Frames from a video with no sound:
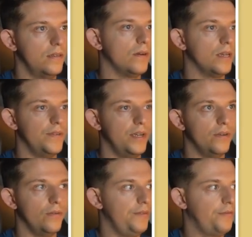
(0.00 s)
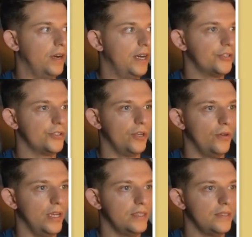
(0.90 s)
We're giving it a refresh. So
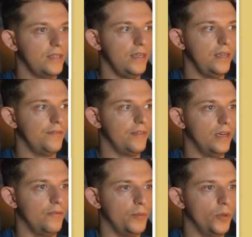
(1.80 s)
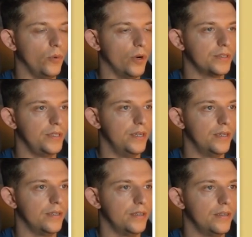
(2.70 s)
let's see if Lovable works here.
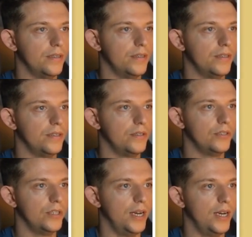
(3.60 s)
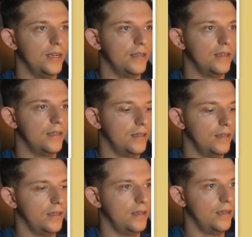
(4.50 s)
Chat.
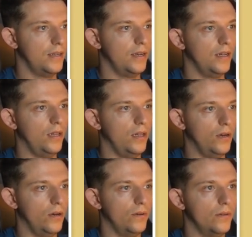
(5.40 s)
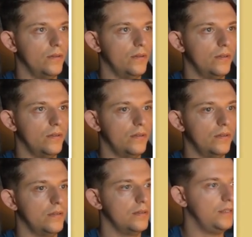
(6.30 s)
Hello.
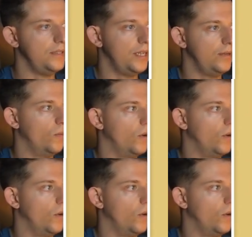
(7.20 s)
Didn't